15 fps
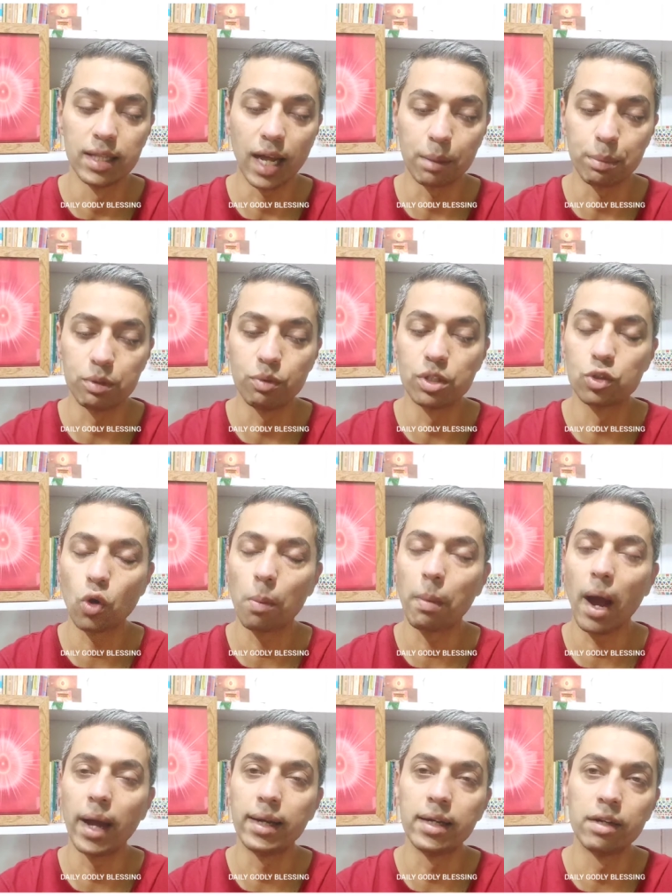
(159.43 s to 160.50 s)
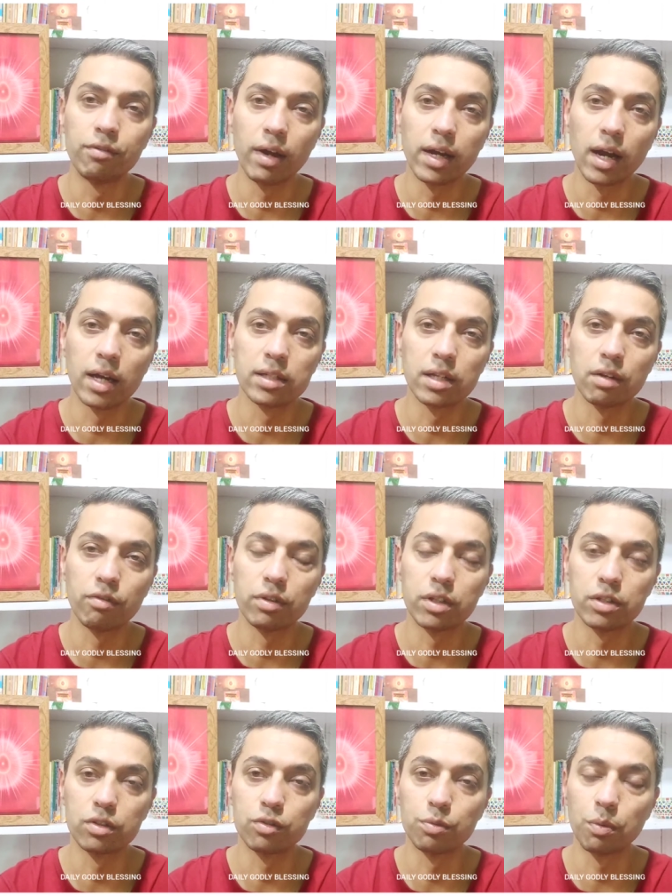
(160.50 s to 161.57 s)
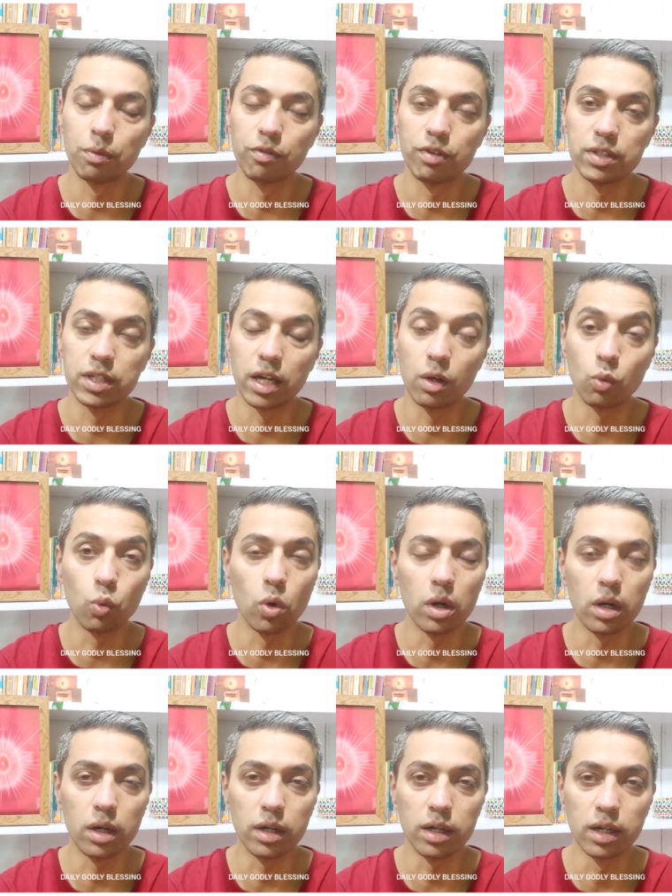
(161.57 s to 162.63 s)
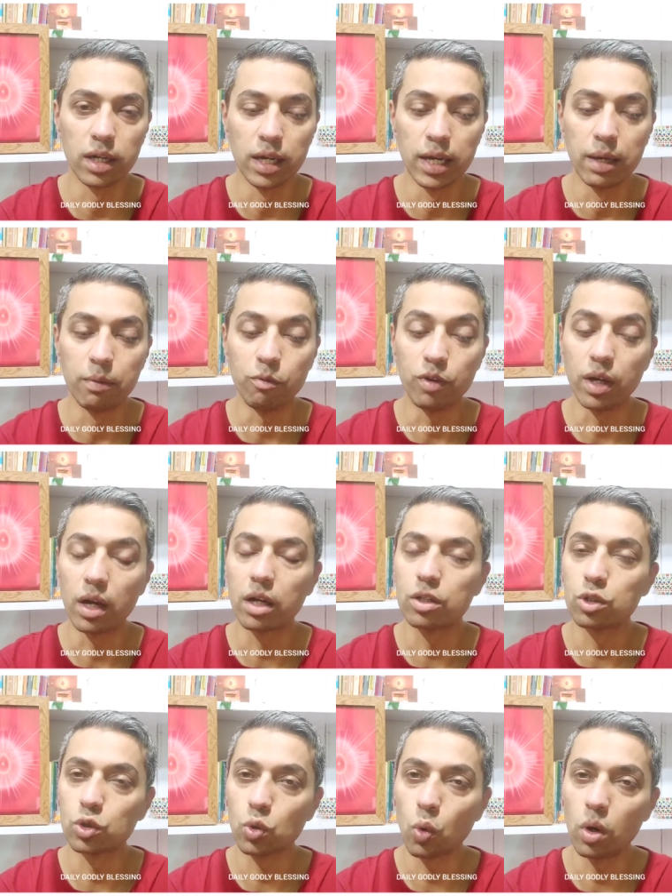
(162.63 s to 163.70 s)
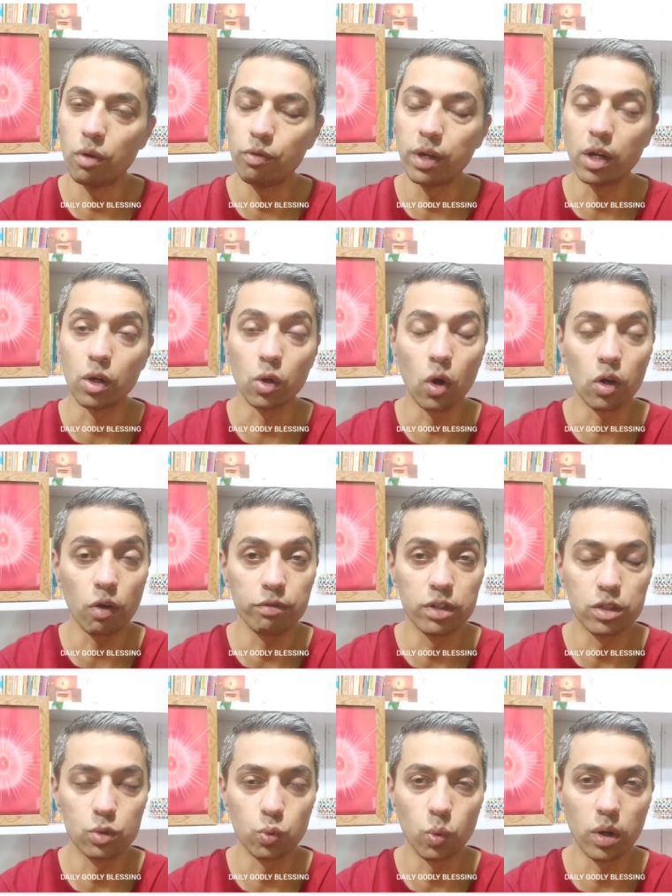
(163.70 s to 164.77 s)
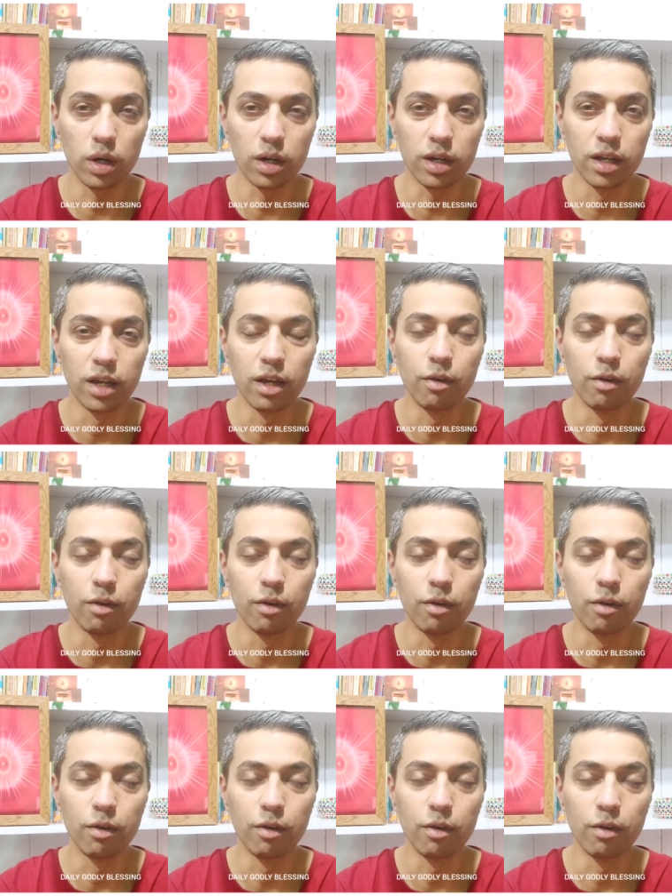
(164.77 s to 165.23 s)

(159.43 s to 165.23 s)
That means we stop identifying ourselves with this physical world. We are a soul, we are not of this world.